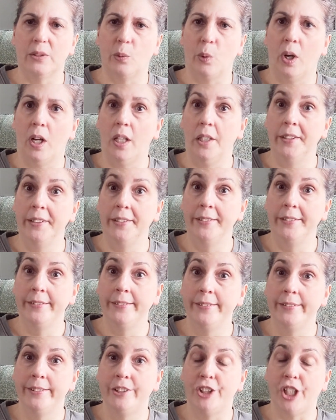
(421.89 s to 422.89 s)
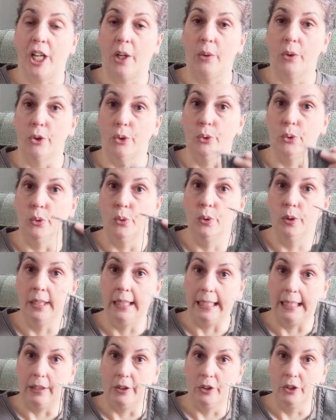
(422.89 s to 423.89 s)
1 Chow
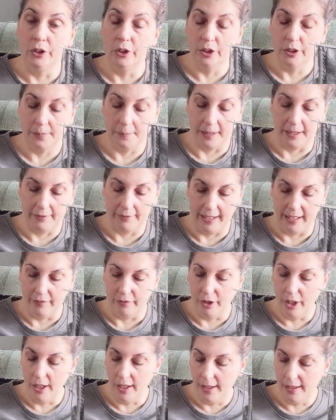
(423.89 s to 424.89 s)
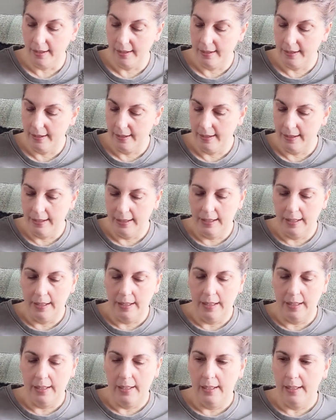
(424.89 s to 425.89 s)
needles, my favorite.
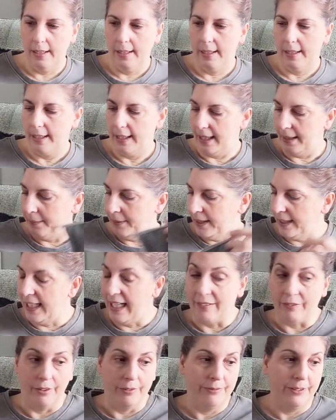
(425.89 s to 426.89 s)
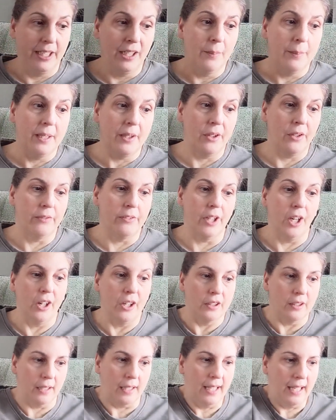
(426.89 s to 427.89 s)
I'm going to have a fair amount of
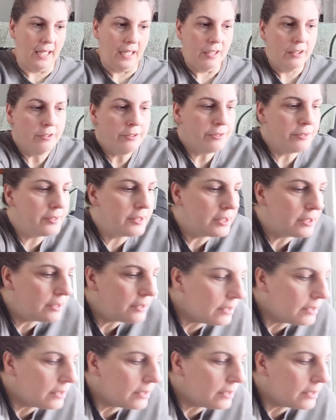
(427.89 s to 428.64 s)
yarn left.